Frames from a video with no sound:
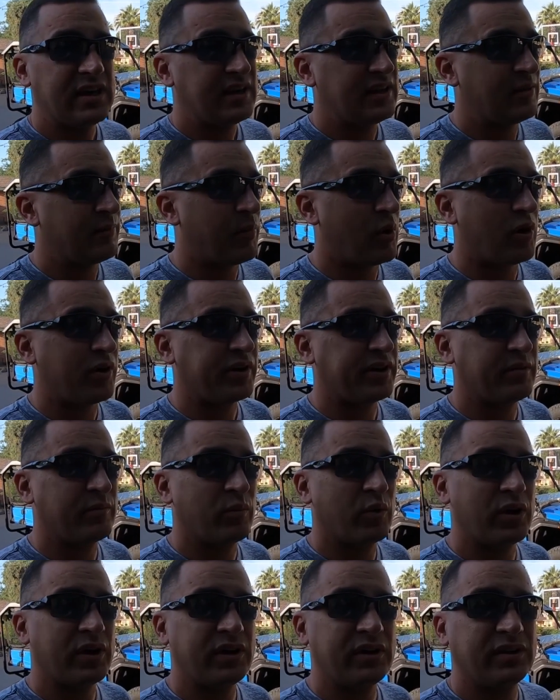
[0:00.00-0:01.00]
The parking
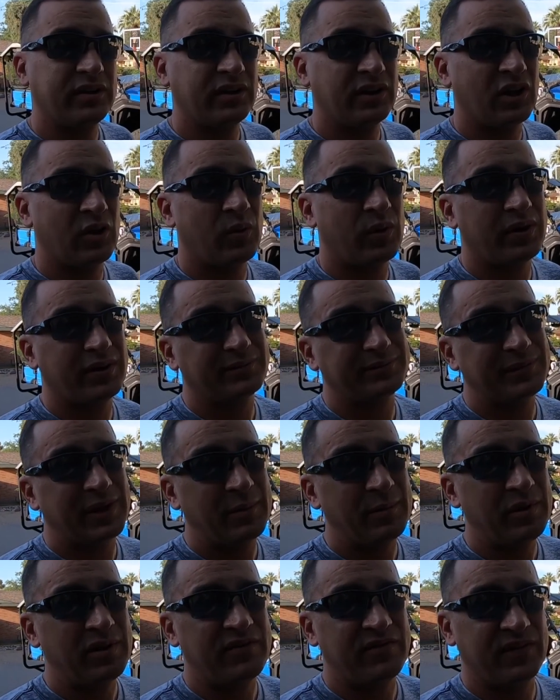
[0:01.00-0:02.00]
brake, you know what?
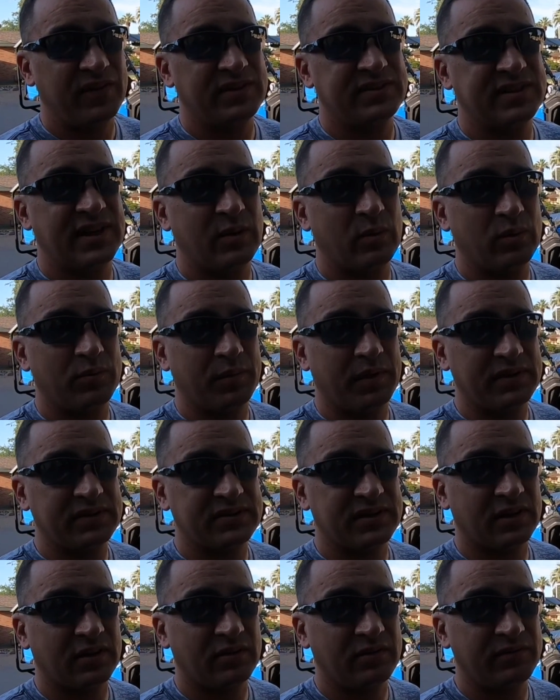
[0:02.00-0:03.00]
I'm gonna fix that one
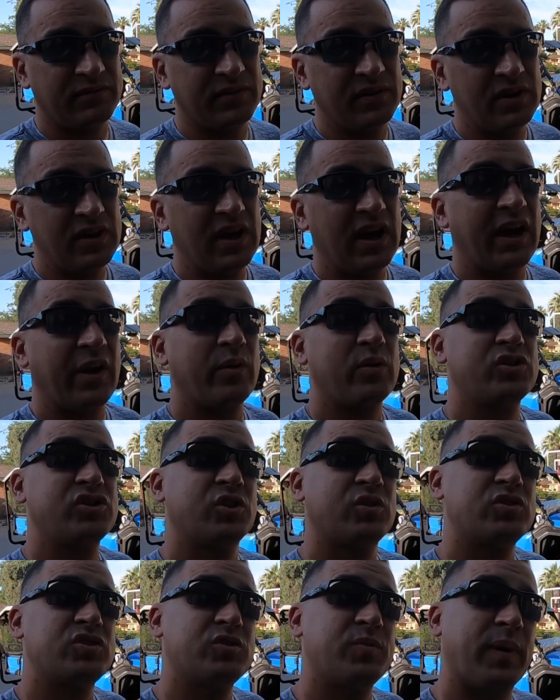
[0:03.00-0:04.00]
myself. I already
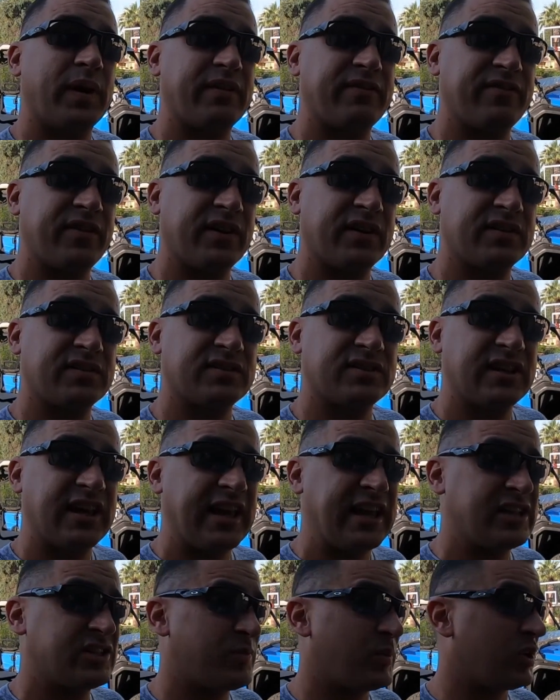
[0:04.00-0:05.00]
showed you my fix.
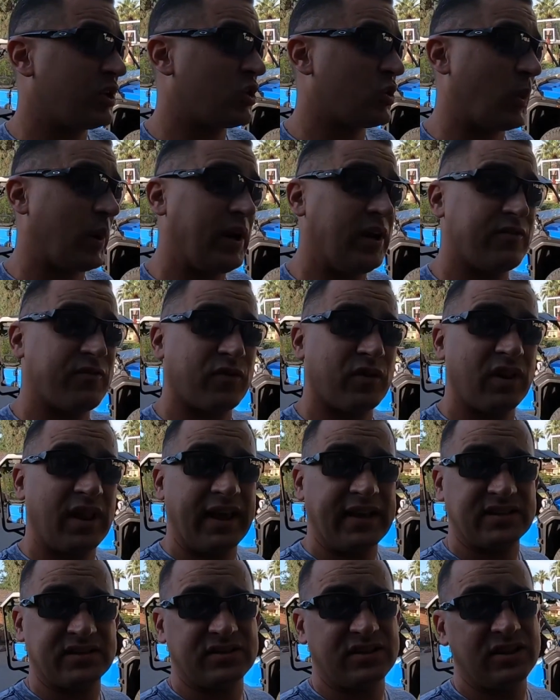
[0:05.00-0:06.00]
It's been great for the
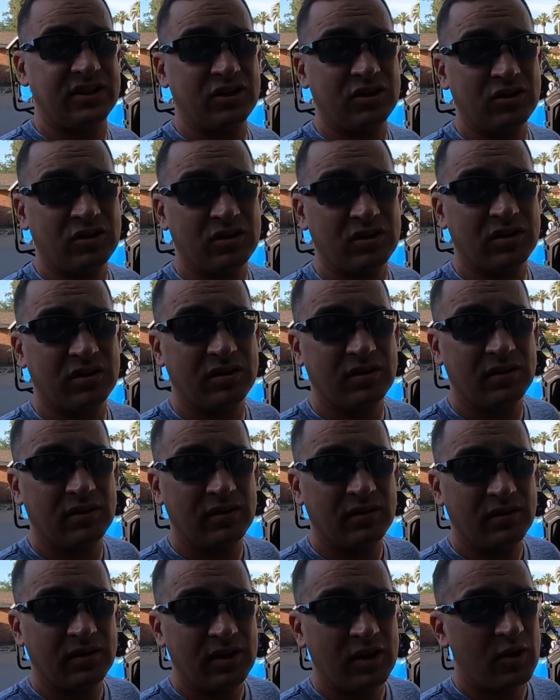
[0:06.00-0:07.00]
last year,
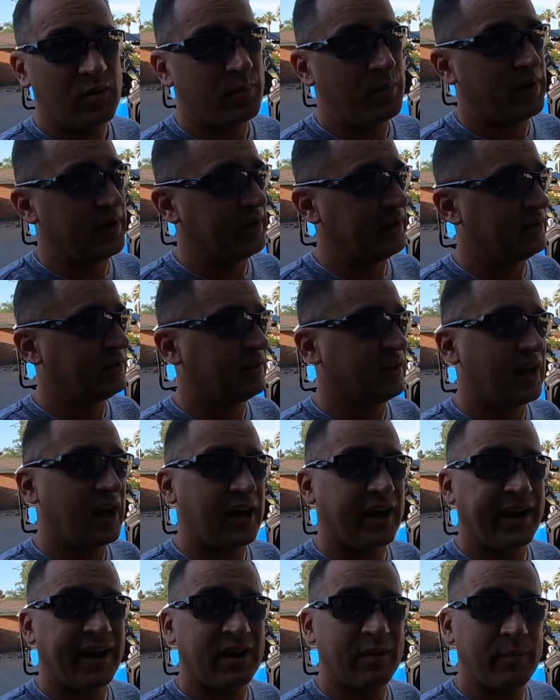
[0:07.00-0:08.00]
but
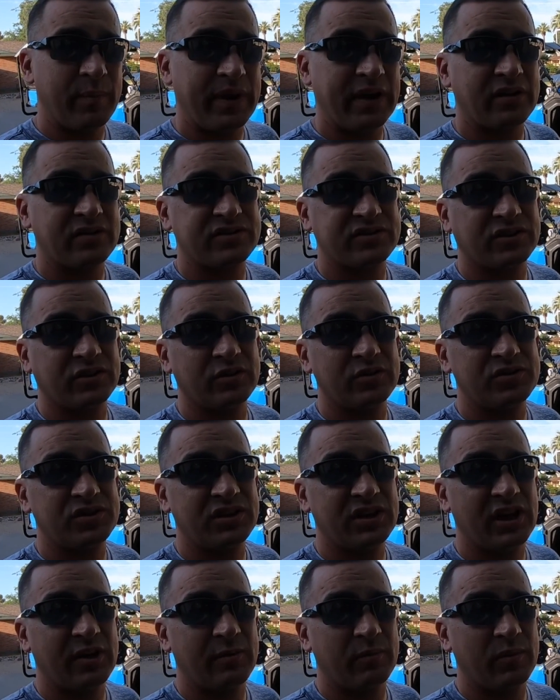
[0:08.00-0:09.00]
I got a better
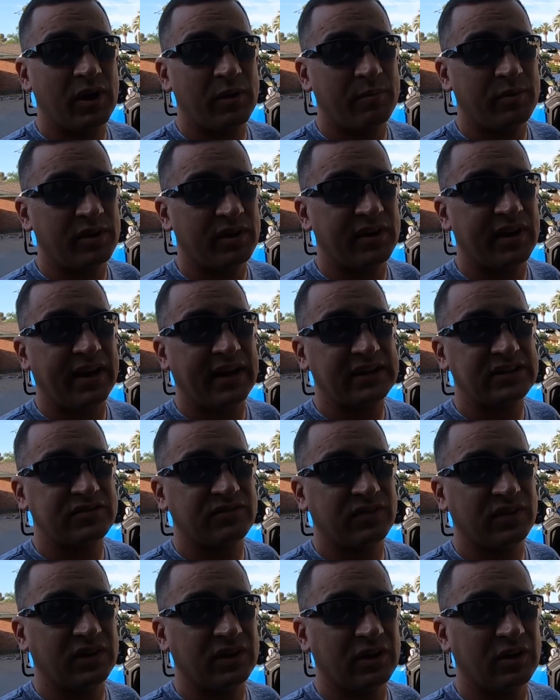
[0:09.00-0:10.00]
solution coming up in the next
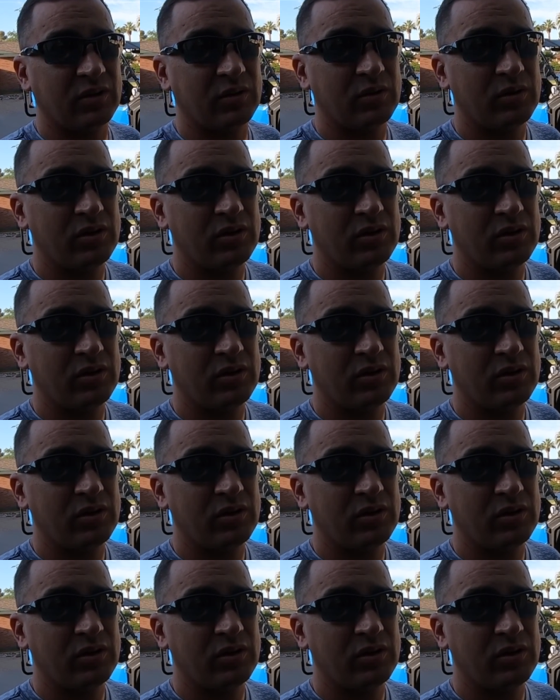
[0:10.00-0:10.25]
video.